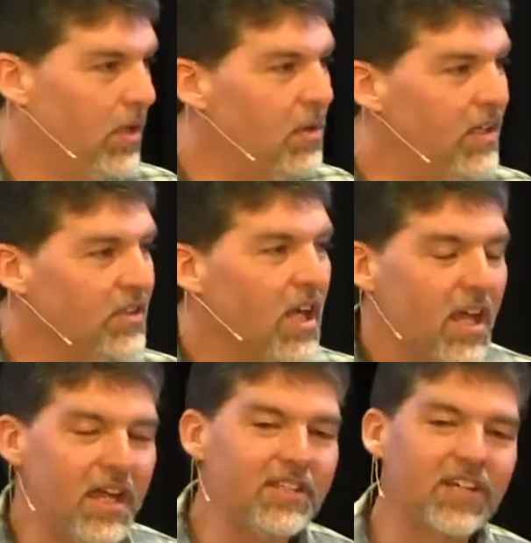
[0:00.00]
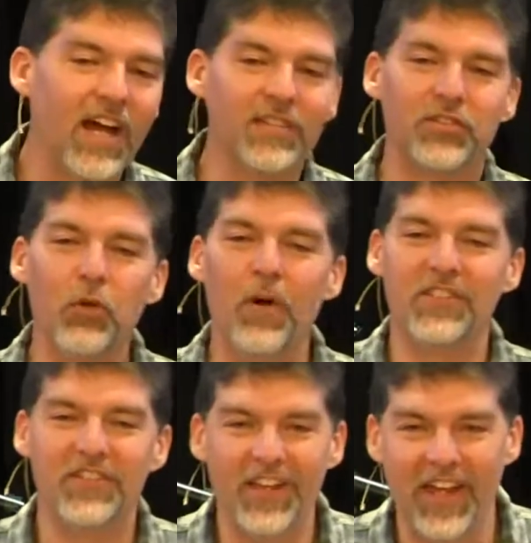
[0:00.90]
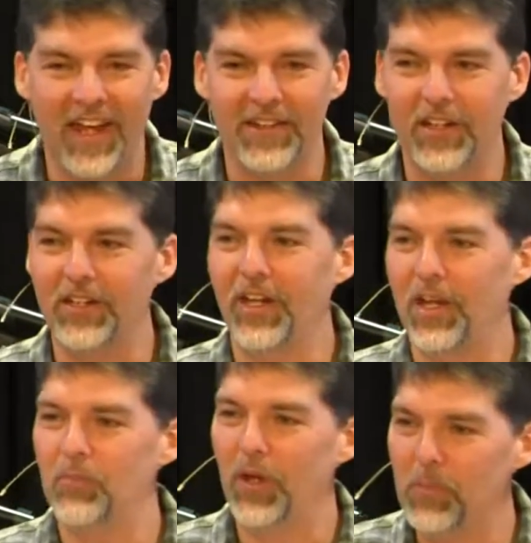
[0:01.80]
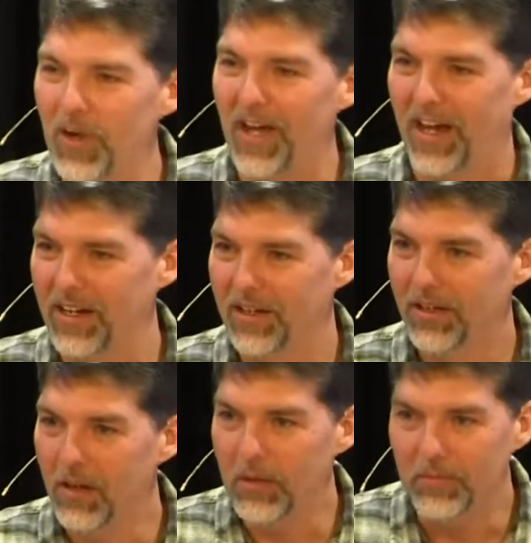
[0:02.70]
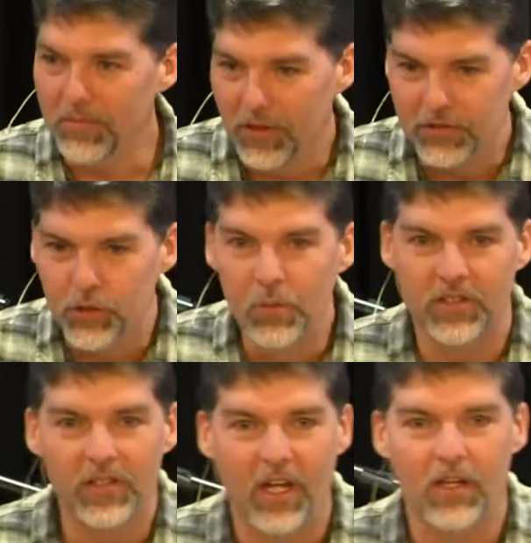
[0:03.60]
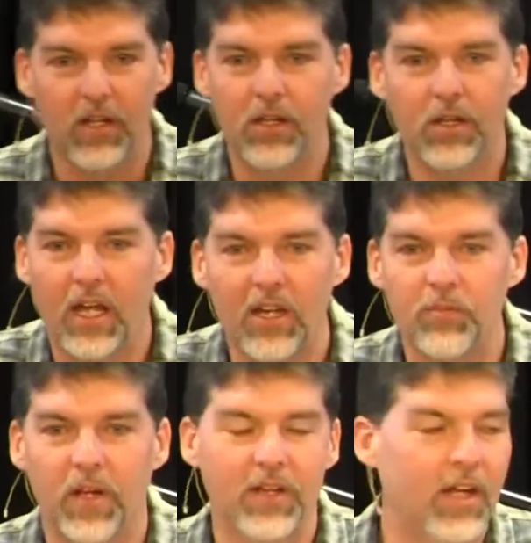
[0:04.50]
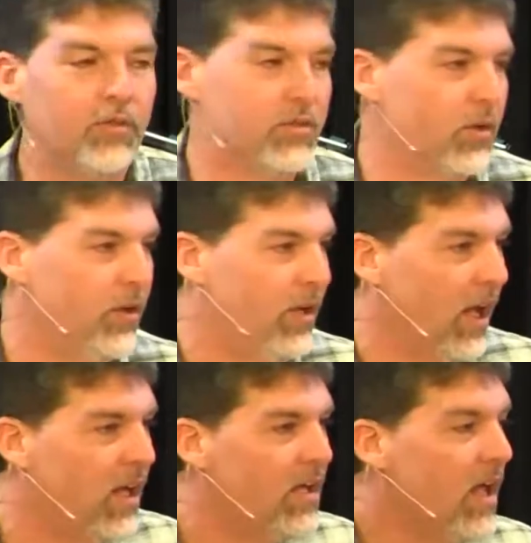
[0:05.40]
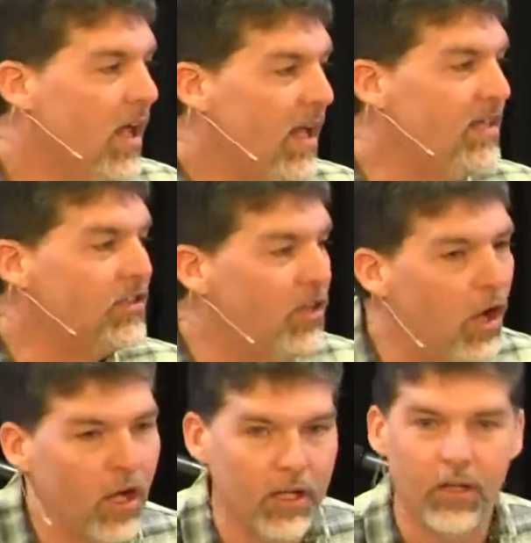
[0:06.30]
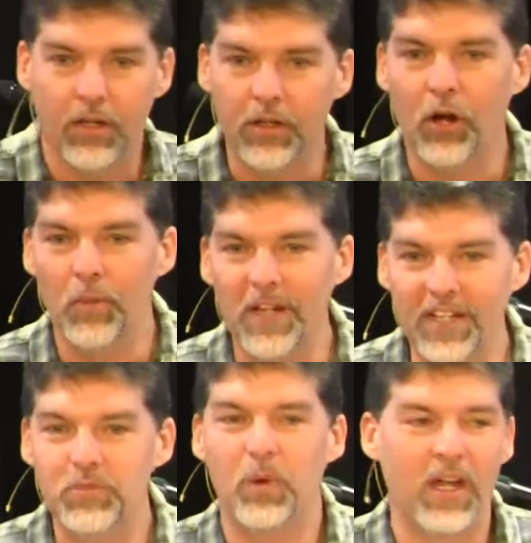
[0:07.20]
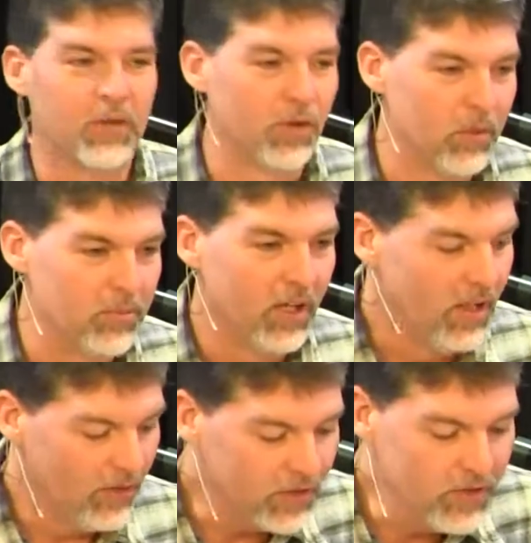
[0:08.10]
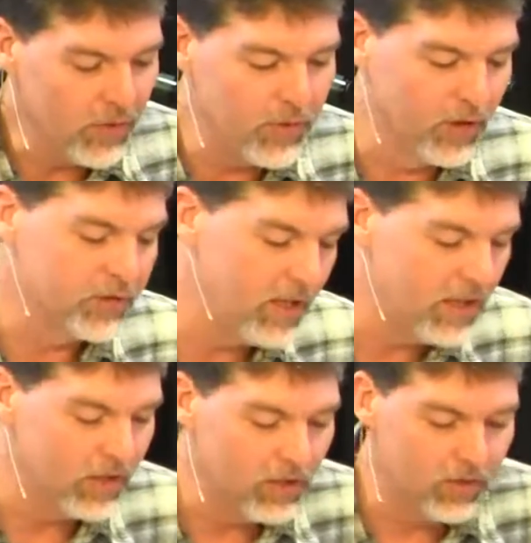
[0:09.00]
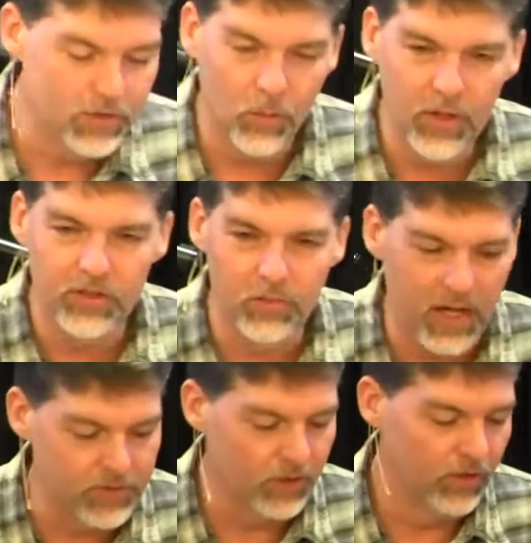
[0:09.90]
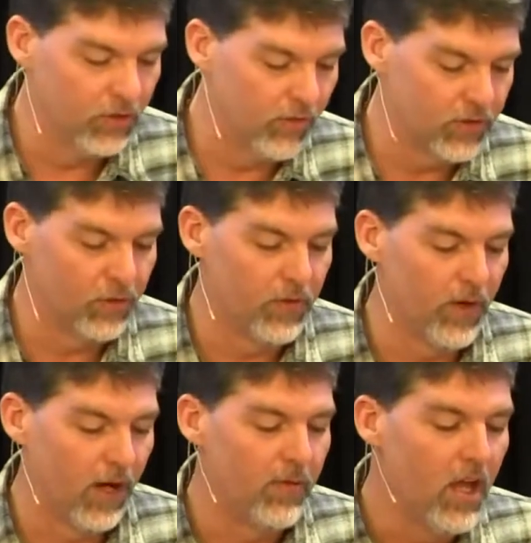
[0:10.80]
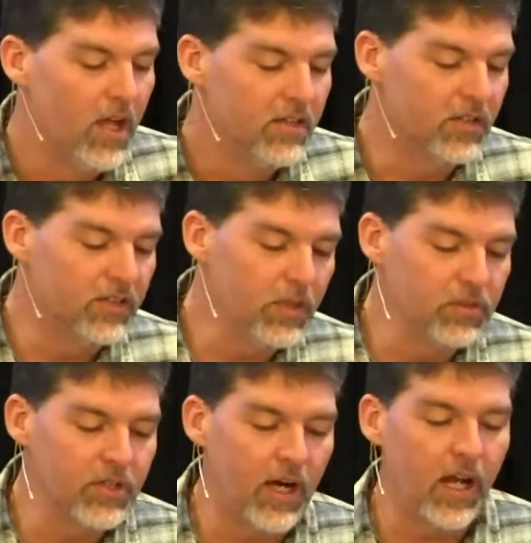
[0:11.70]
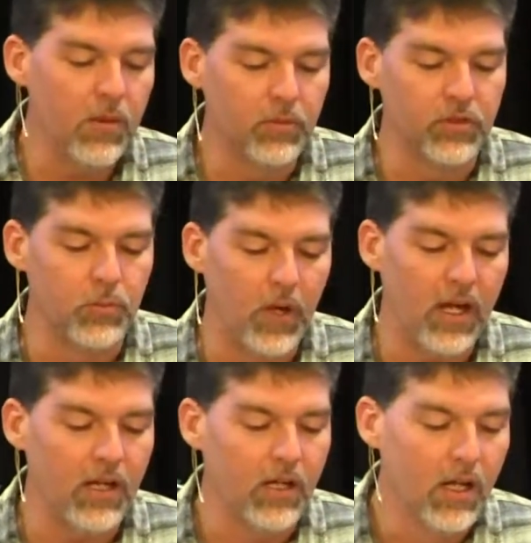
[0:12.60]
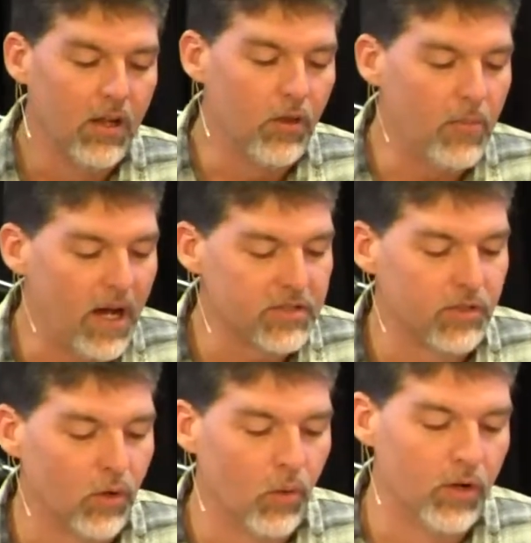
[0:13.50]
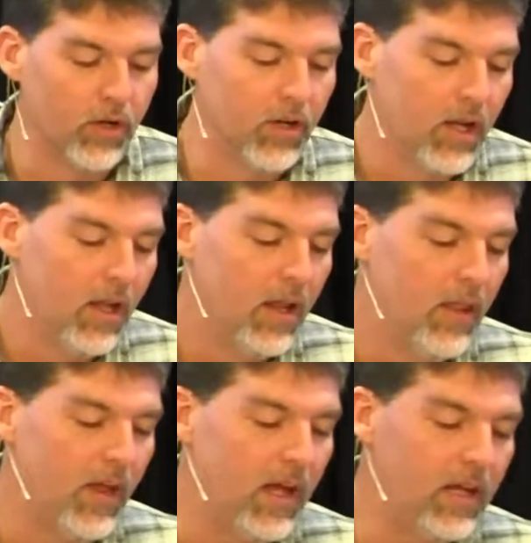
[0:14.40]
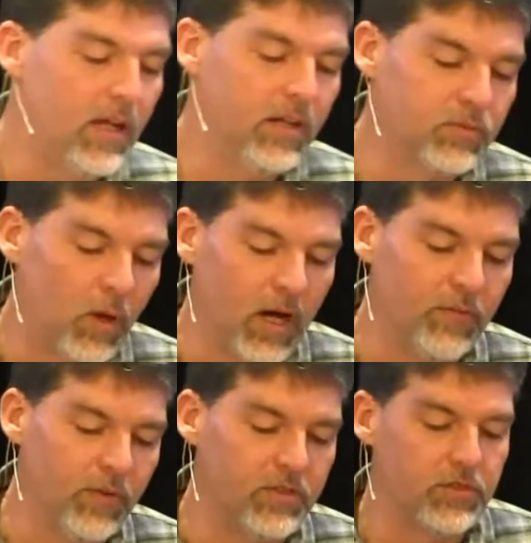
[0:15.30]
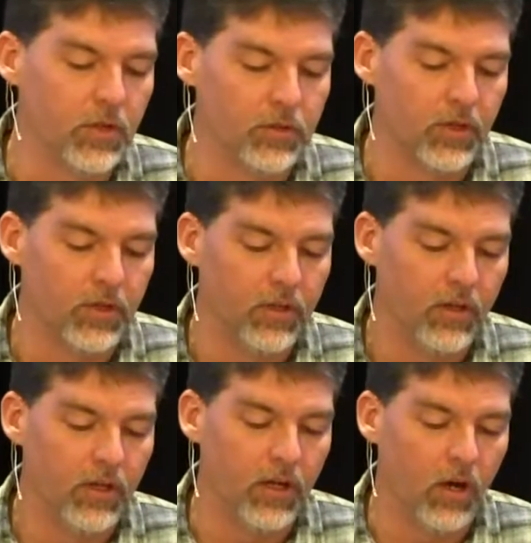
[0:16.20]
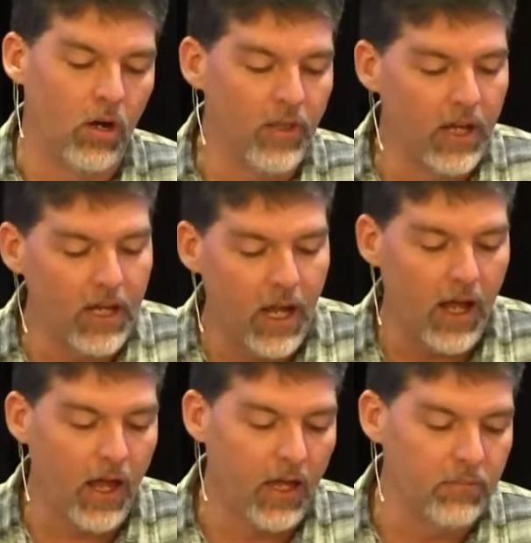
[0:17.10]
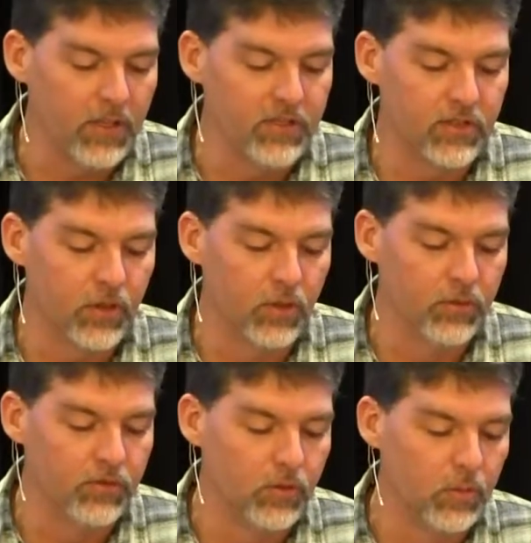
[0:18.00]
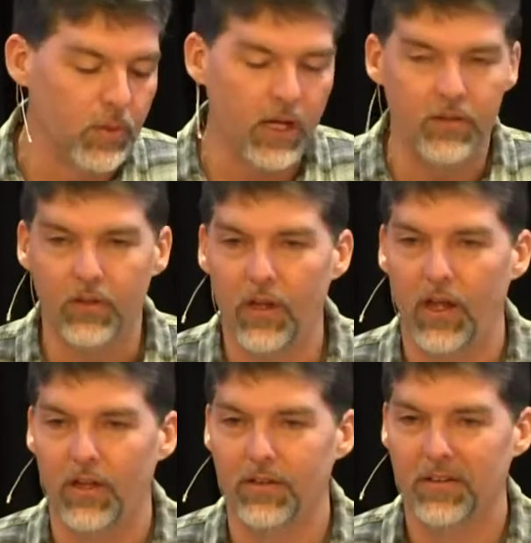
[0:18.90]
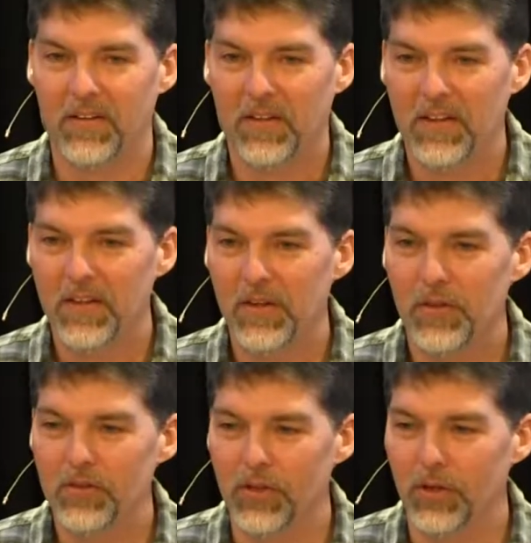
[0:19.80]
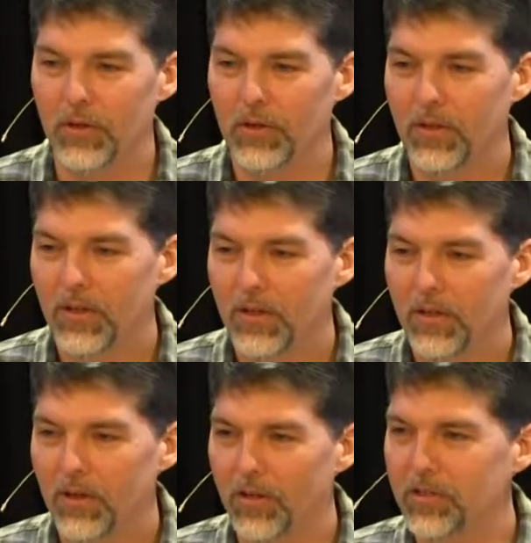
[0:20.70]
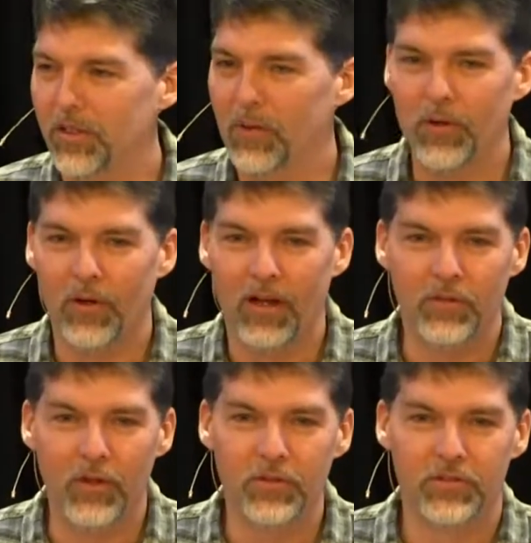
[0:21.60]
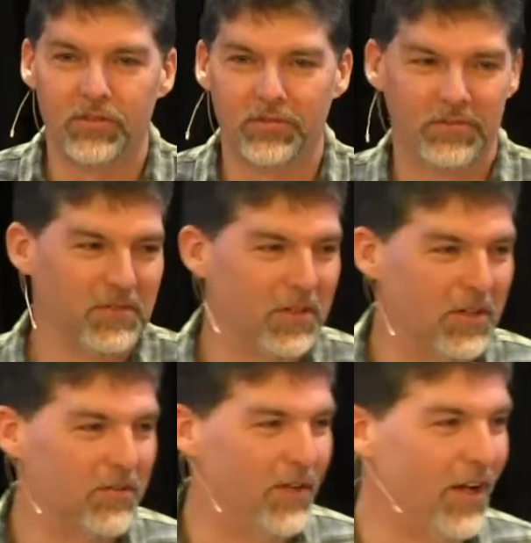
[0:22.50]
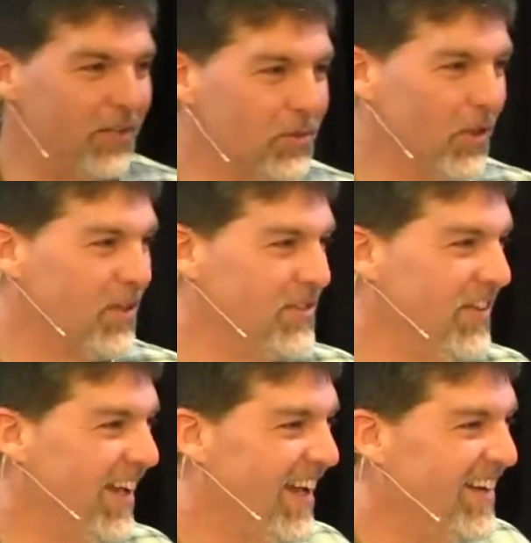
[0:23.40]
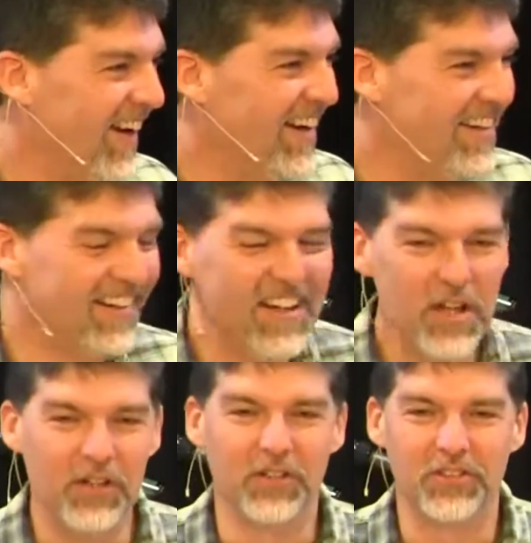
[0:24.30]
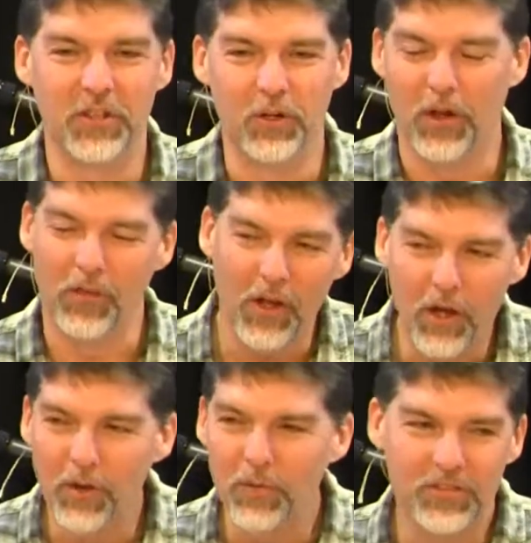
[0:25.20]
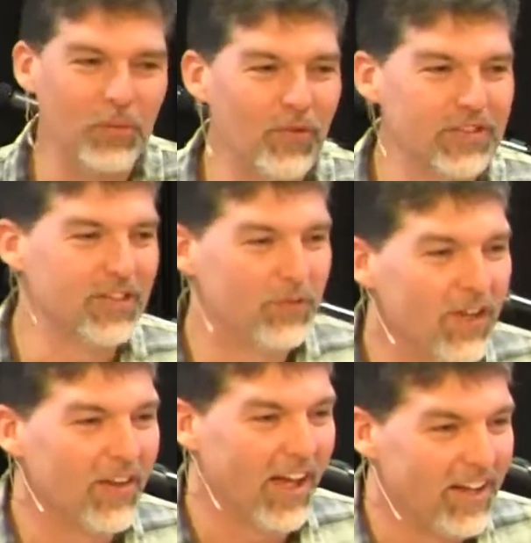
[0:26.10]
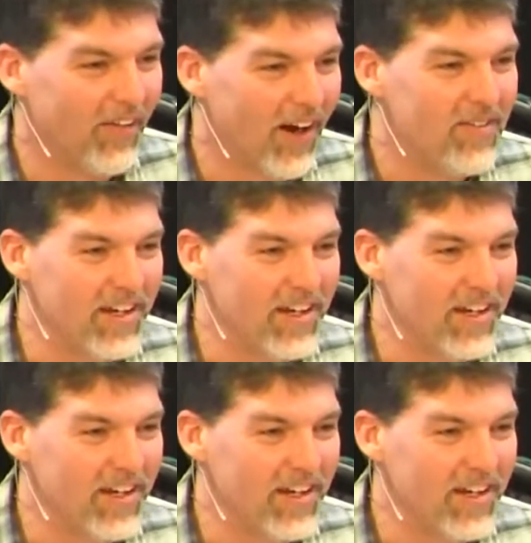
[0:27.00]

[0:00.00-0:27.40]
It means he's got so much debt that he can't pay back. There's too much debt. He can't even pay the interest on the debt. He, he's done. You know what I mean? He's bankrupt. There's nothing else that he can do. So, what is the master going to do? Verse 25. Since he was not able to pay, the master ordered that he and his wife and his children and all that he had be sold to repay the debt. So, aren't you glad we don't have those uh, financial laws today, right? You're sold. Although some of us can feel like that, right?